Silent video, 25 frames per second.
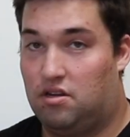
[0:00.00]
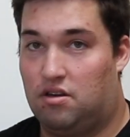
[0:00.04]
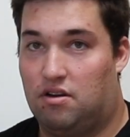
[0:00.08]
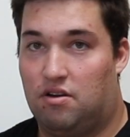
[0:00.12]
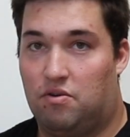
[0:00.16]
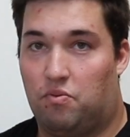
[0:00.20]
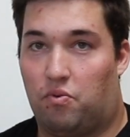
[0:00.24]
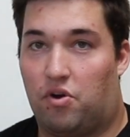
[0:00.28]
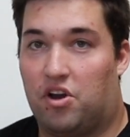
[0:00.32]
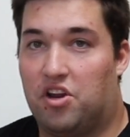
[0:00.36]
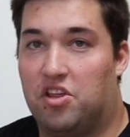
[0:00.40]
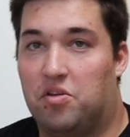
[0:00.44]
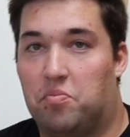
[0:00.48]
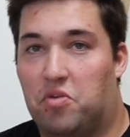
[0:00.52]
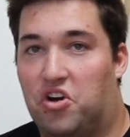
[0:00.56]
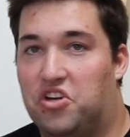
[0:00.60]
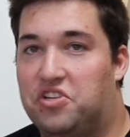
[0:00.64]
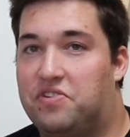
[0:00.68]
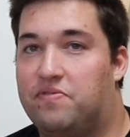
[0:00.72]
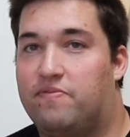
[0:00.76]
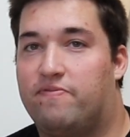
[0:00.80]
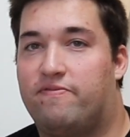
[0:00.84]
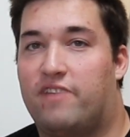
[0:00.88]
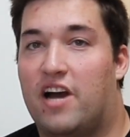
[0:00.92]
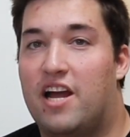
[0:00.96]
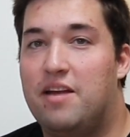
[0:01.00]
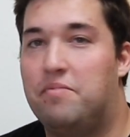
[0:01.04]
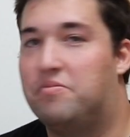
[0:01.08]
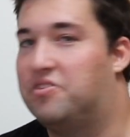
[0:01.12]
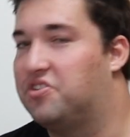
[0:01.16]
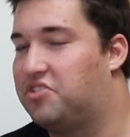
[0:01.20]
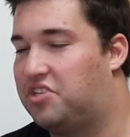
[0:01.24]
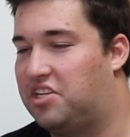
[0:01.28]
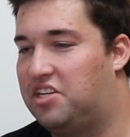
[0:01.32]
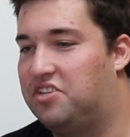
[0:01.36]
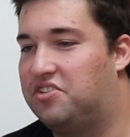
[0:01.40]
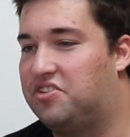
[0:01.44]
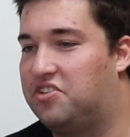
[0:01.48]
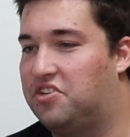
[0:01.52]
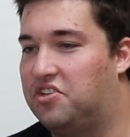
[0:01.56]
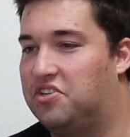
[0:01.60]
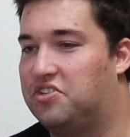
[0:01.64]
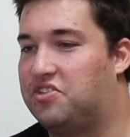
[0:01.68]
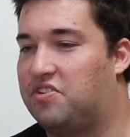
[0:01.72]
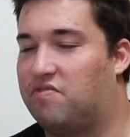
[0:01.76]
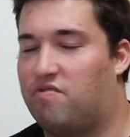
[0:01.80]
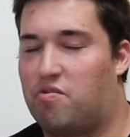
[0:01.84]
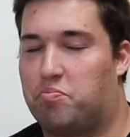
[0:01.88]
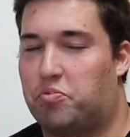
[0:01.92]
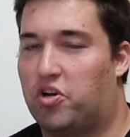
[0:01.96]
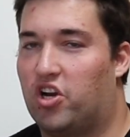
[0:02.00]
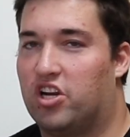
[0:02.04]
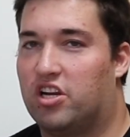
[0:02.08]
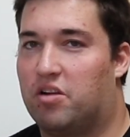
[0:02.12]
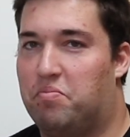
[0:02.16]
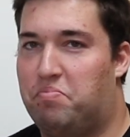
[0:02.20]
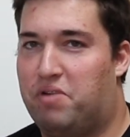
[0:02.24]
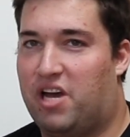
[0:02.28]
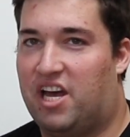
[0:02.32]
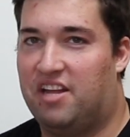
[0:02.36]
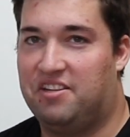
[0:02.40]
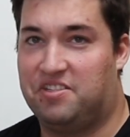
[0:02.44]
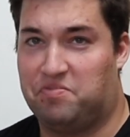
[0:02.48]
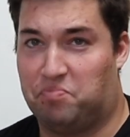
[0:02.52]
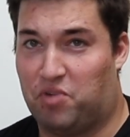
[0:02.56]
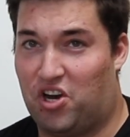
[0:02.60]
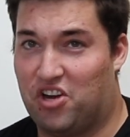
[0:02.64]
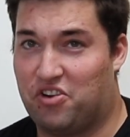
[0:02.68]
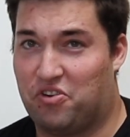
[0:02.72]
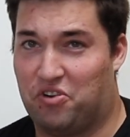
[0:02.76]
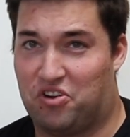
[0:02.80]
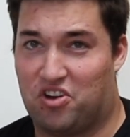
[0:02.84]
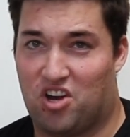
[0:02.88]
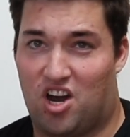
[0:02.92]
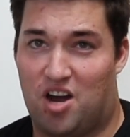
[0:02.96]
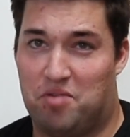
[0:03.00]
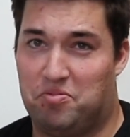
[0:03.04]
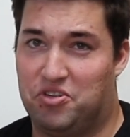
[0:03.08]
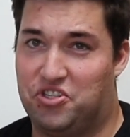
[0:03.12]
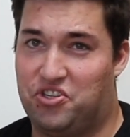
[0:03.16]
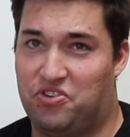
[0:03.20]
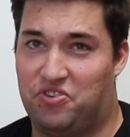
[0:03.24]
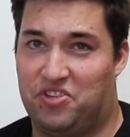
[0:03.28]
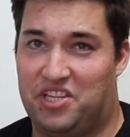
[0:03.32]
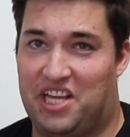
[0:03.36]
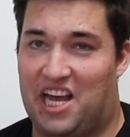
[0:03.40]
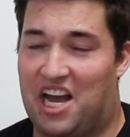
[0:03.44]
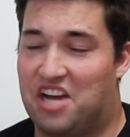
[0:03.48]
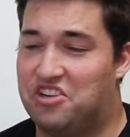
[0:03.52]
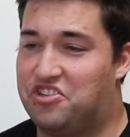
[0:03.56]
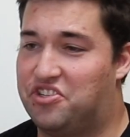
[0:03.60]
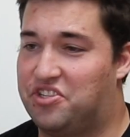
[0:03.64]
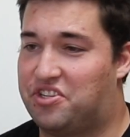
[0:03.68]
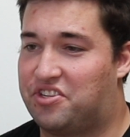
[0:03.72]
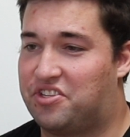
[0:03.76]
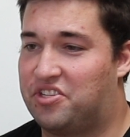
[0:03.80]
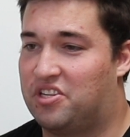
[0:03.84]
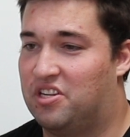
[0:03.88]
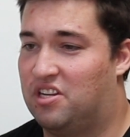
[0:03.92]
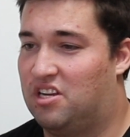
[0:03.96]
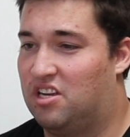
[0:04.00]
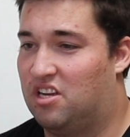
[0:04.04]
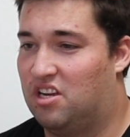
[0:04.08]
One of the most famous incidents of a broken bat is Michael Carberry during the Ashes